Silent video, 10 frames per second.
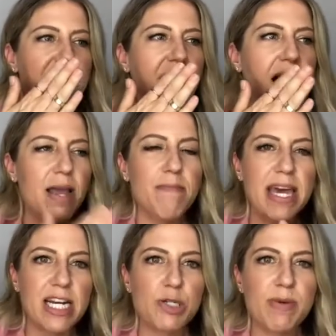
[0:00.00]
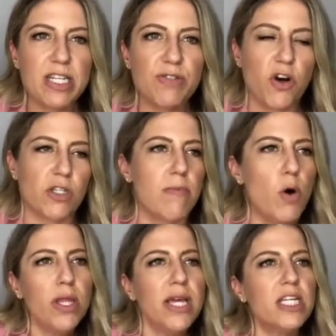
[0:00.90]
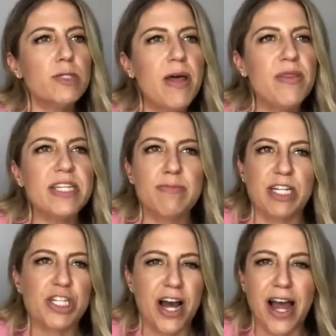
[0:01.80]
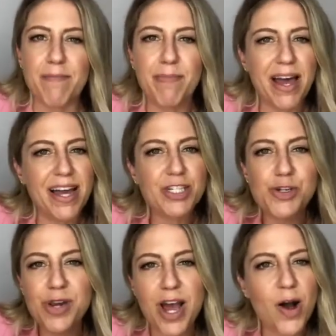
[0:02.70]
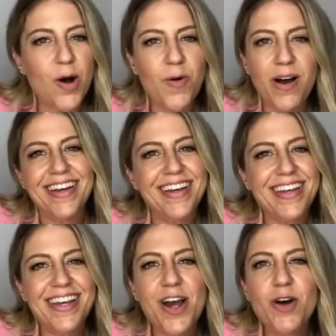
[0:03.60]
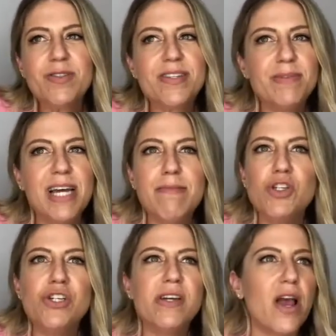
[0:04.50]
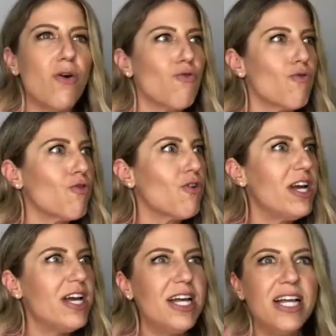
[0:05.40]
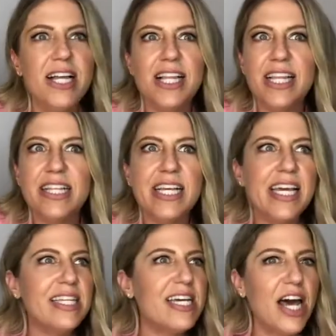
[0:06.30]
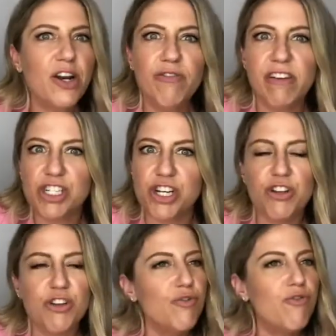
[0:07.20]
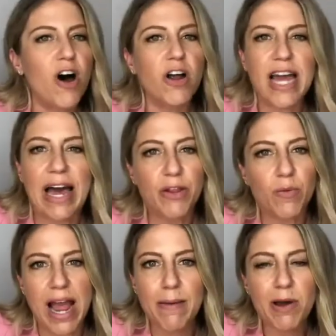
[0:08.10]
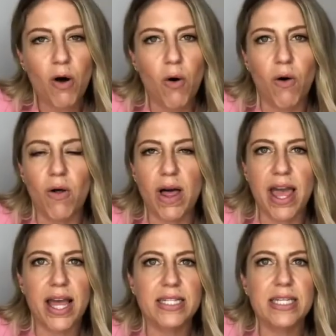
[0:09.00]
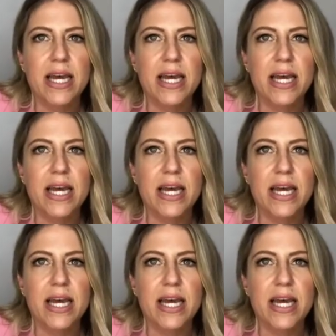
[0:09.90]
time management, as far as I'm only going to spend this much time. But as sometimes you get really tunnel vision and you fall down the rabbit hole. And